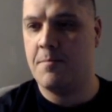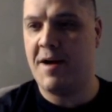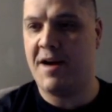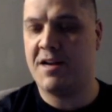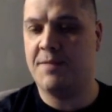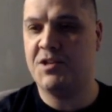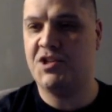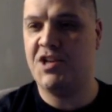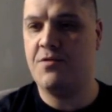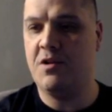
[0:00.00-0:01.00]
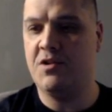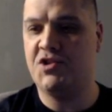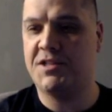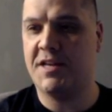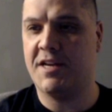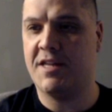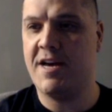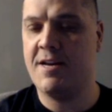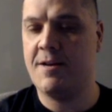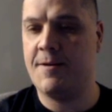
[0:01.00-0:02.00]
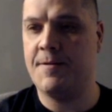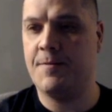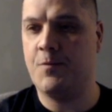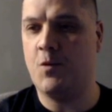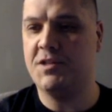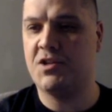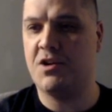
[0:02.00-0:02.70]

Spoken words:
Back up to General, just like that. 1-star